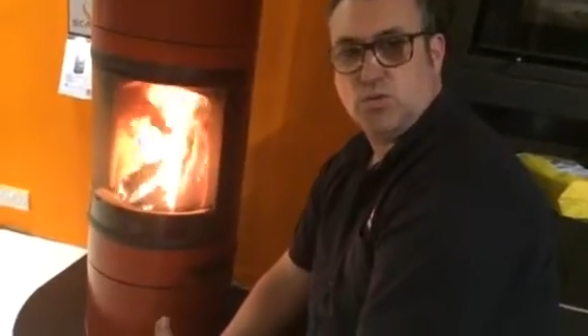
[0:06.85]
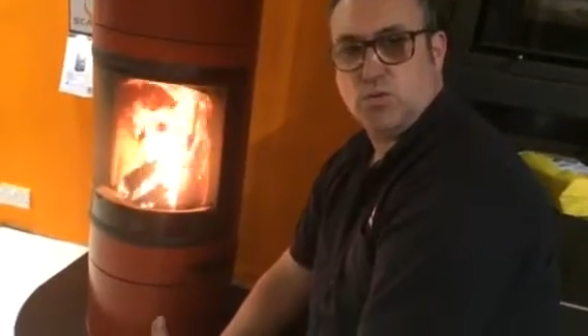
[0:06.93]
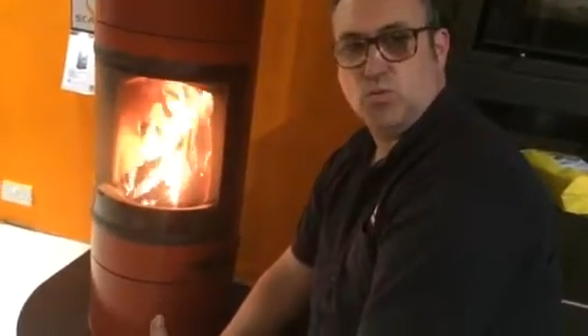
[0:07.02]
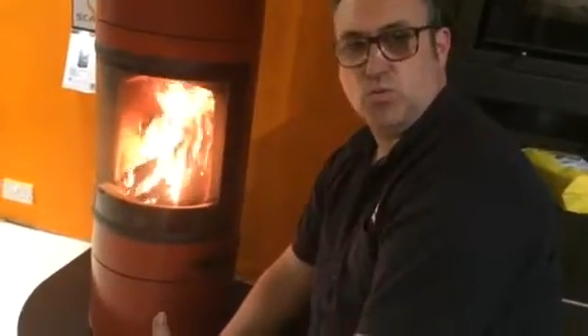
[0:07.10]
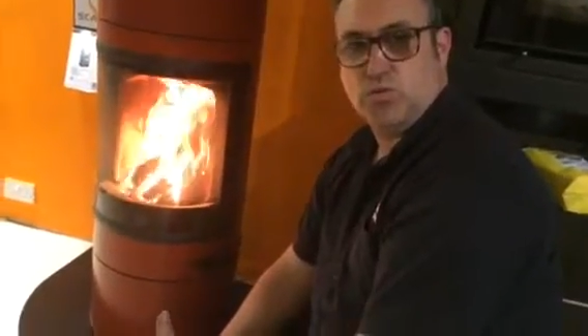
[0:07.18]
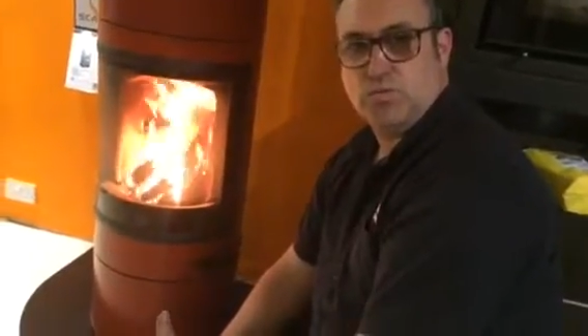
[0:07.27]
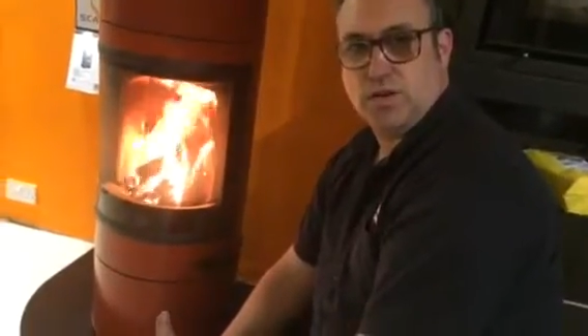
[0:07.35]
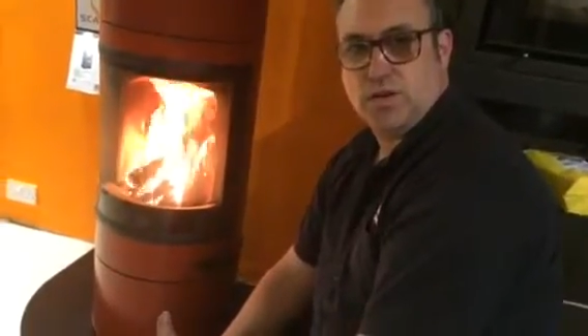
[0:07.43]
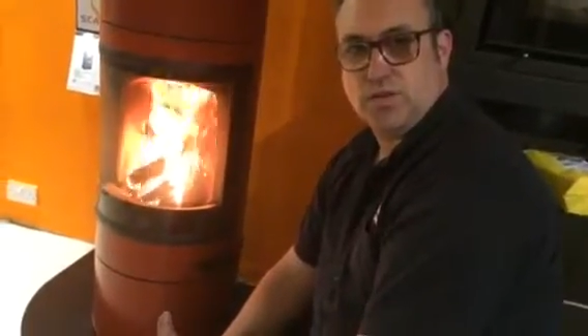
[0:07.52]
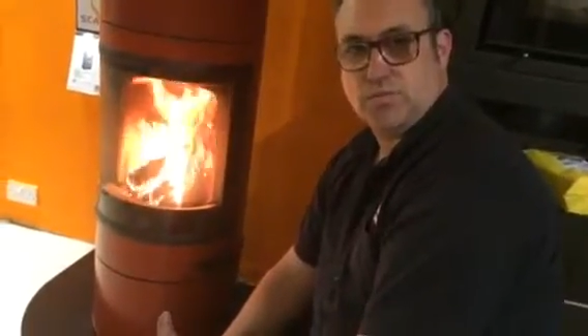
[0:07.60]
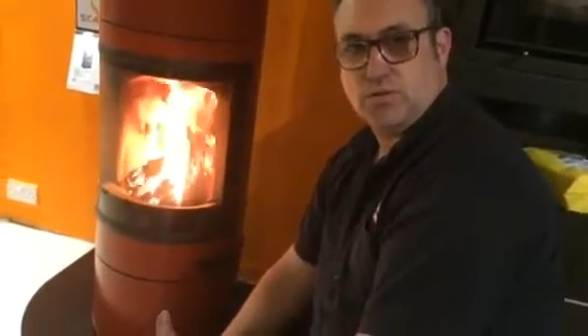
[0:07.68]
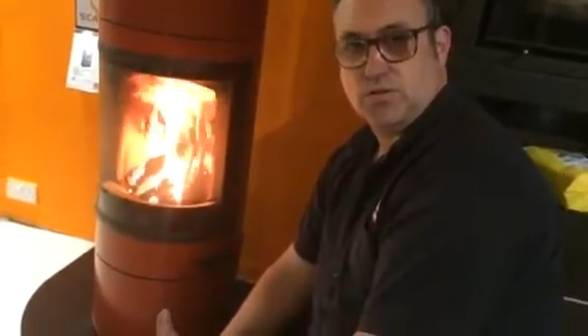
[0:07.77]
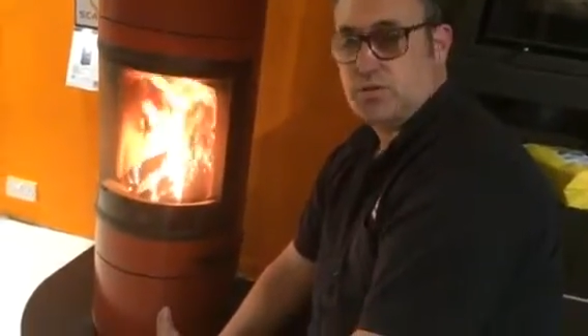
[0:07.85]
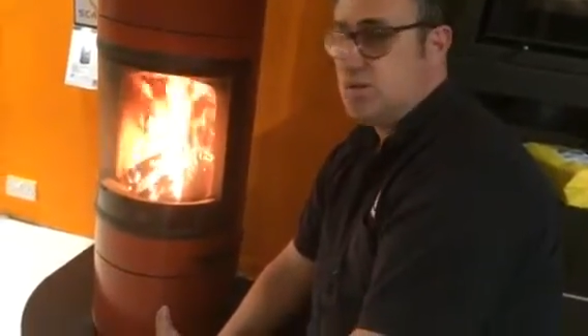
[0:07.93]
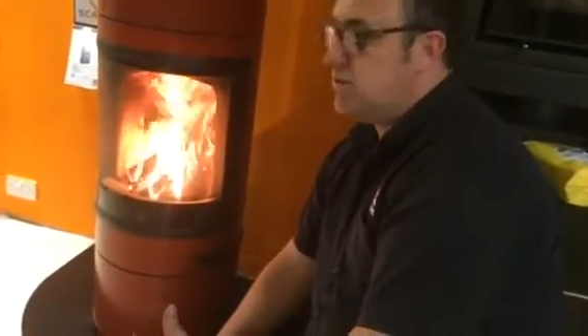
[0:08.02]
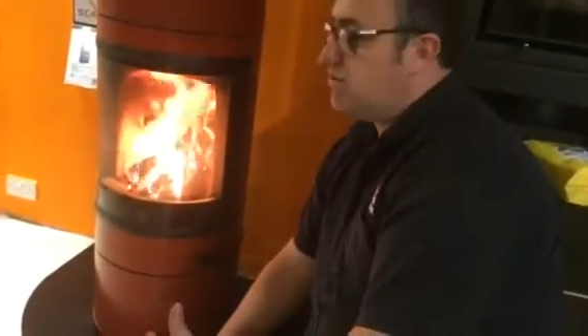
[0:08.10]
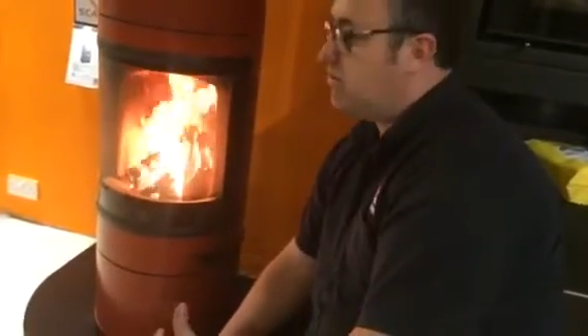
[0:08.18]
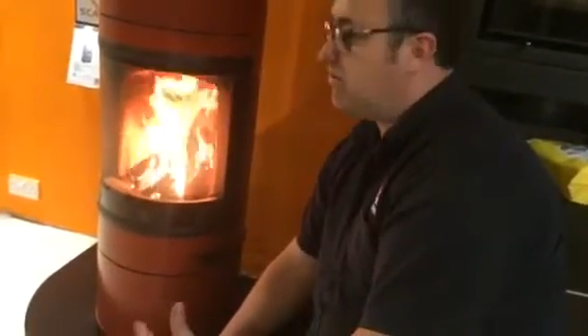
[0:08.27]
the wood burning mode.
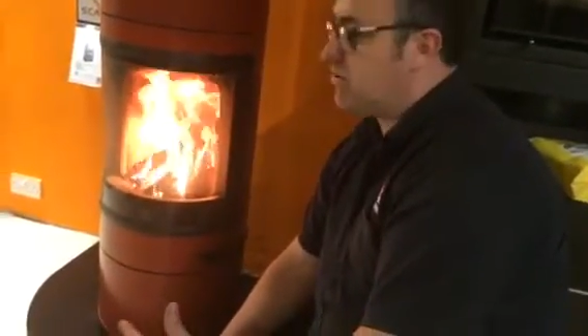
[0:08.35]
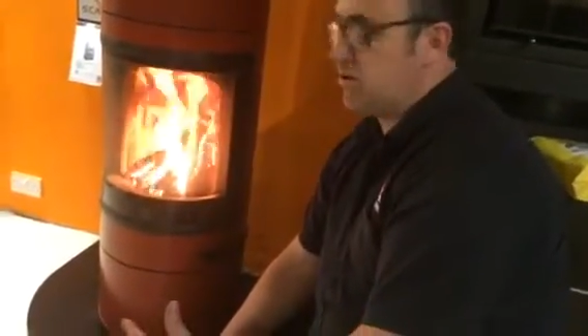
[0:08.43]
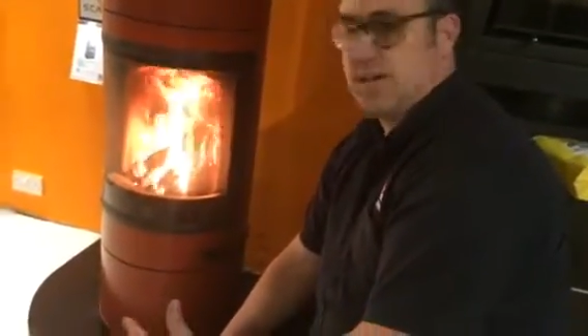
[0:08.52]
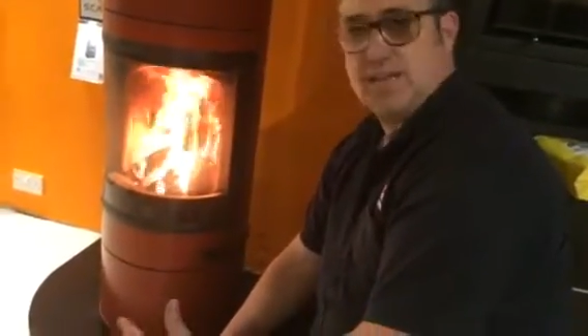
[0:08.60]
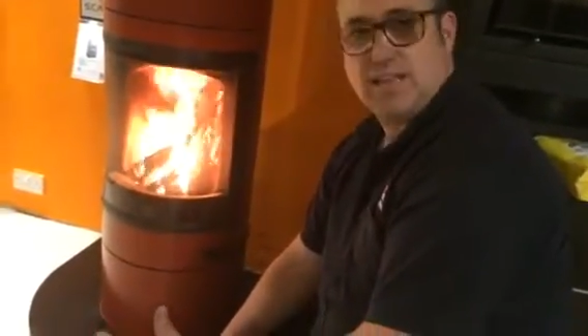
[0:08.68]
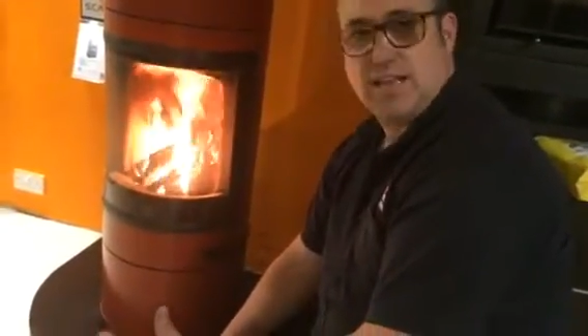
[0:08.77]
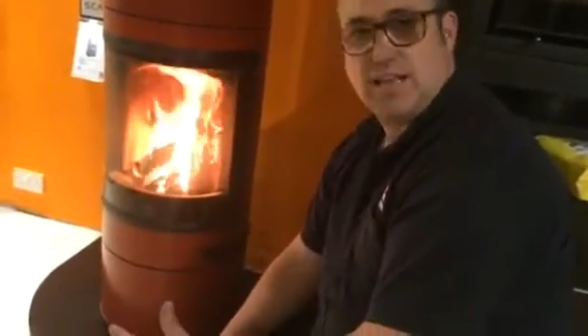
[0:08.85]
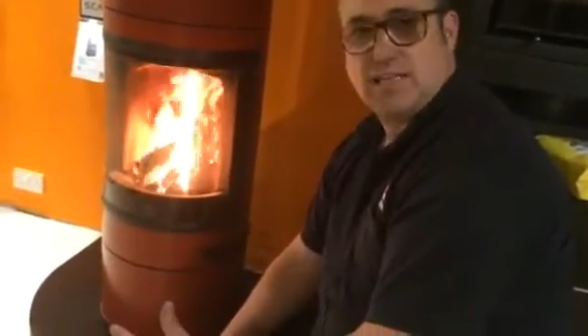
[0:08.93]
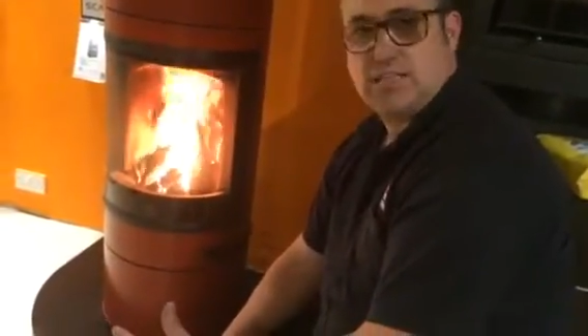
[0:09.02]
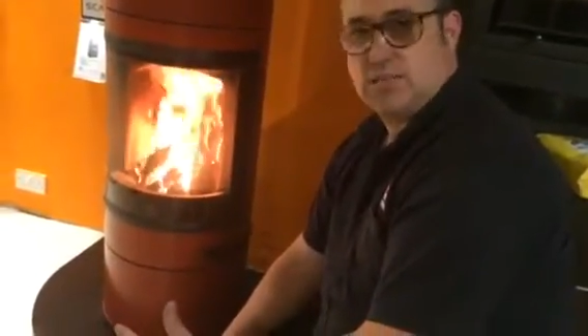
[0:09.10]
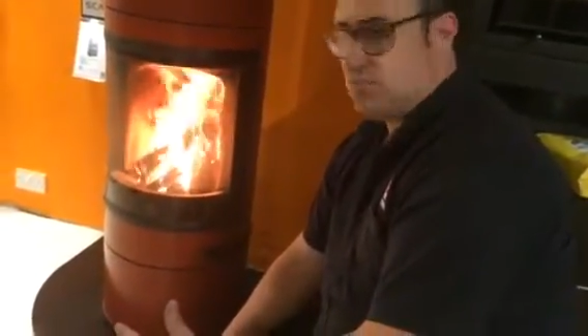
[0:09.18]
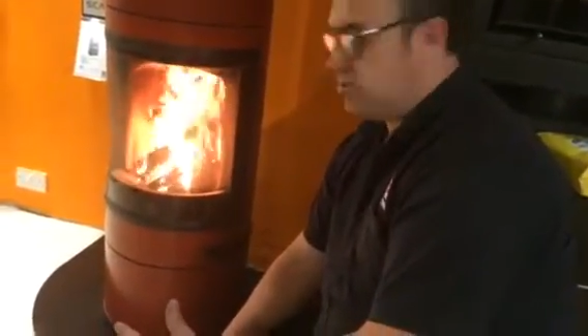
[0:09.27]
We've got it in the lighting